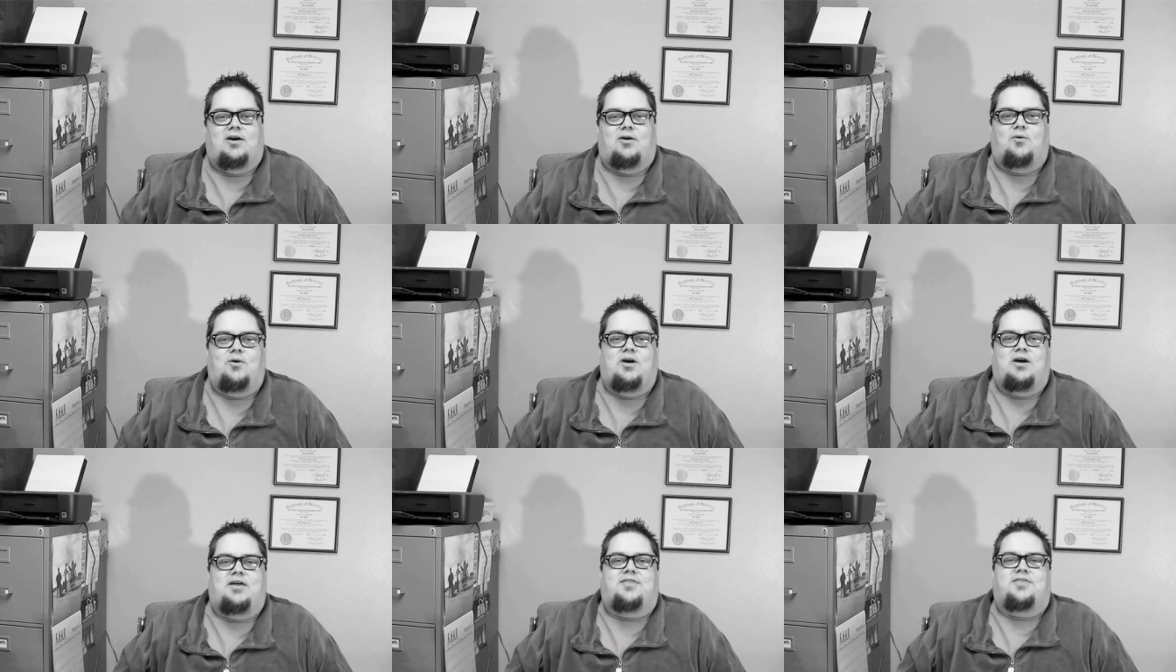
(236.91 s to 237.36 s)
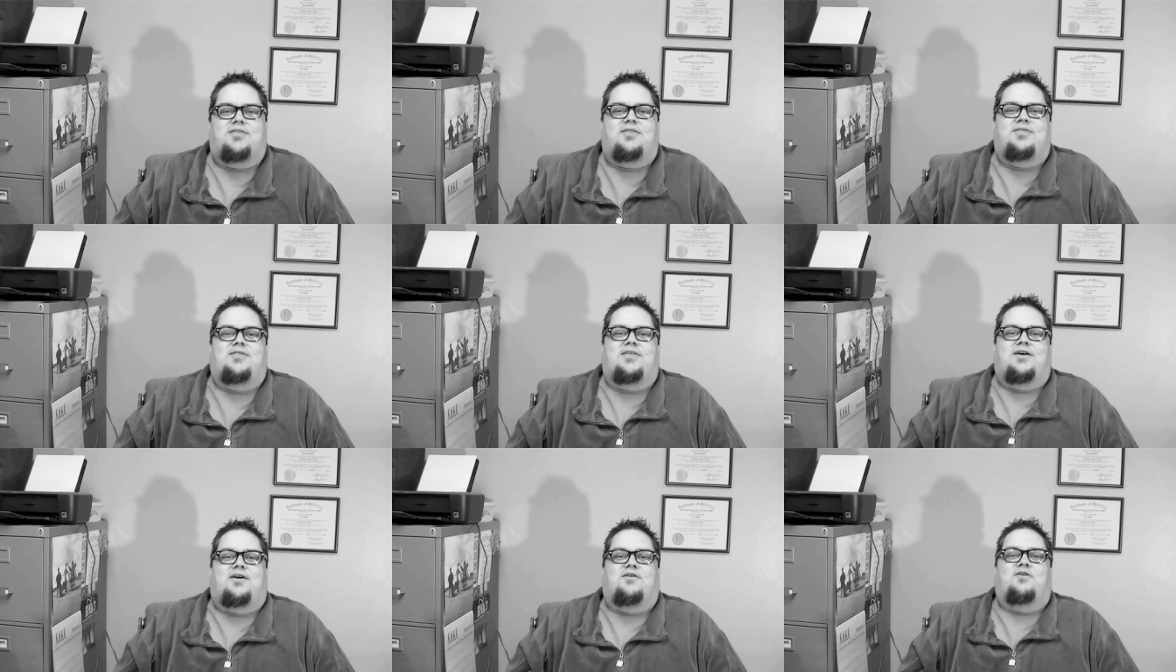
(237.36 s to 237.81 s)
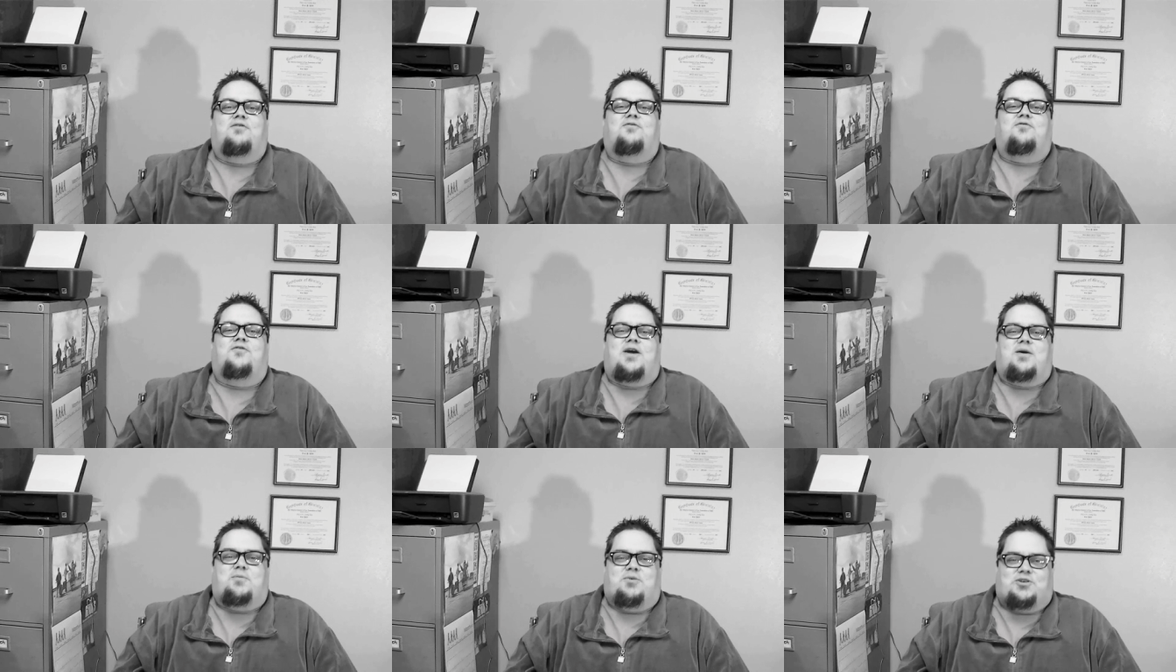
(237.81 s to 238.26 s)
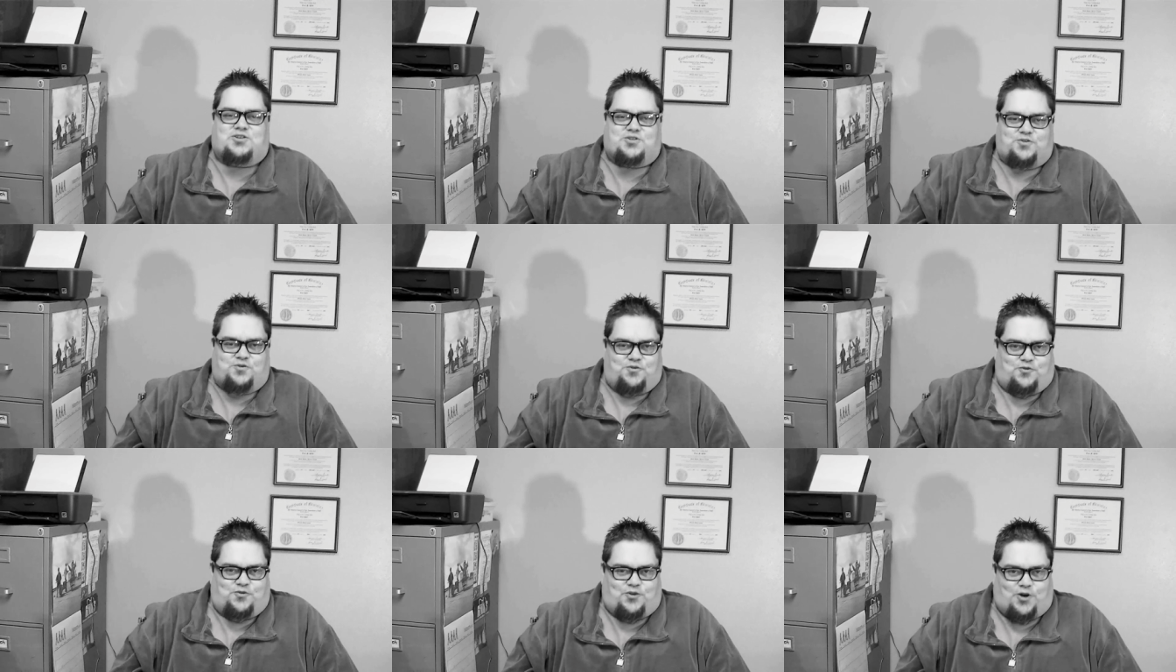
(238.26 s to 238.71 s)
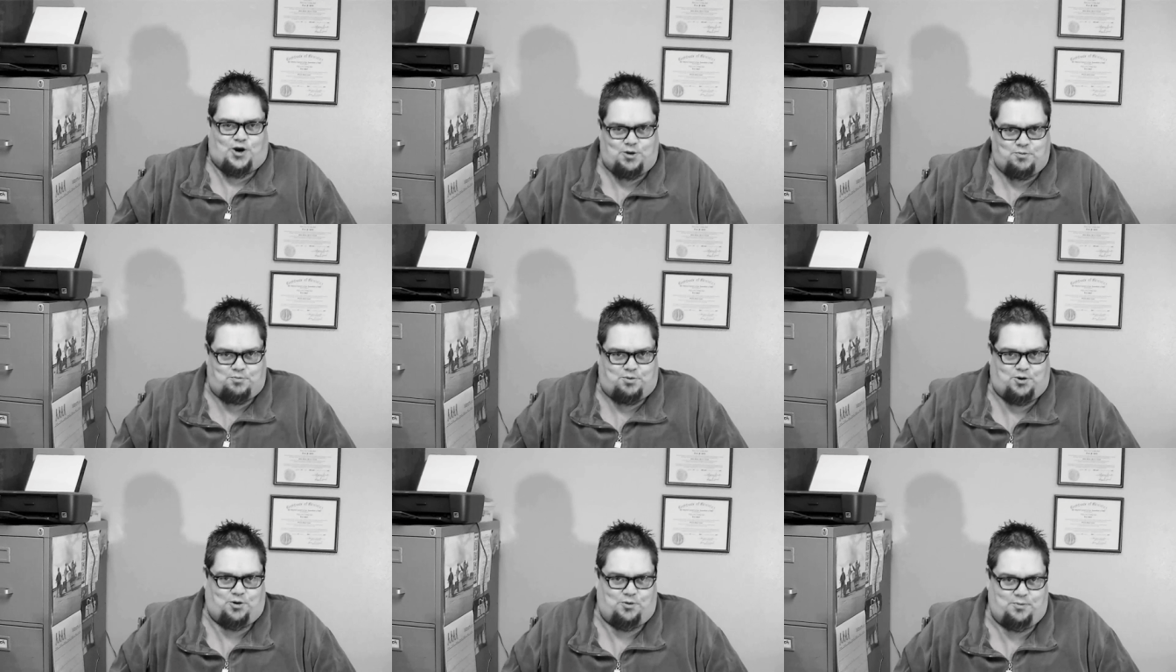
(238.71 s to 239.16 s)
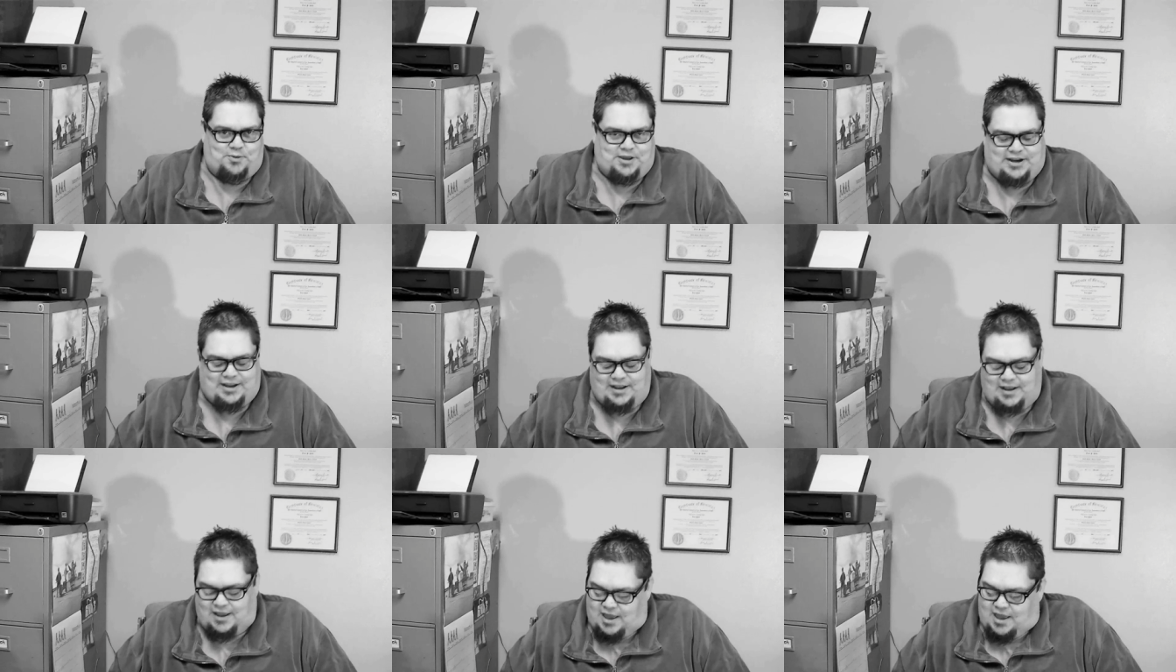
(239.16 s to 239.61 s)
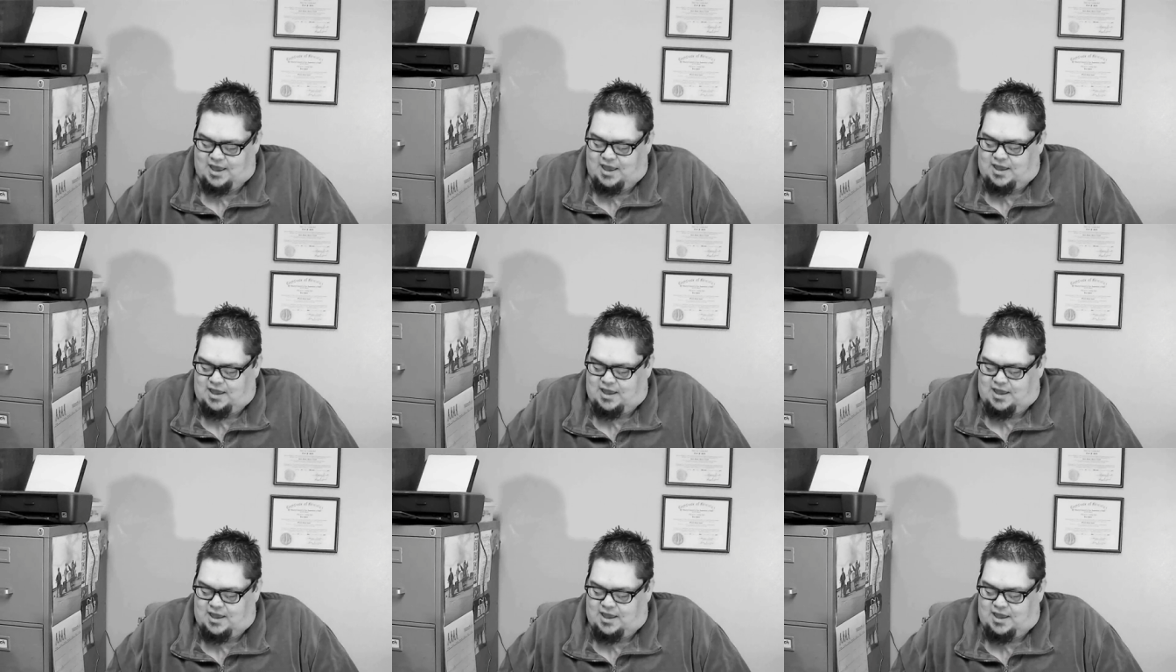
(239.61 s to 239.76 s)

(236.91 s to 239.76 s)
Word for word: with the famous fart poem in it.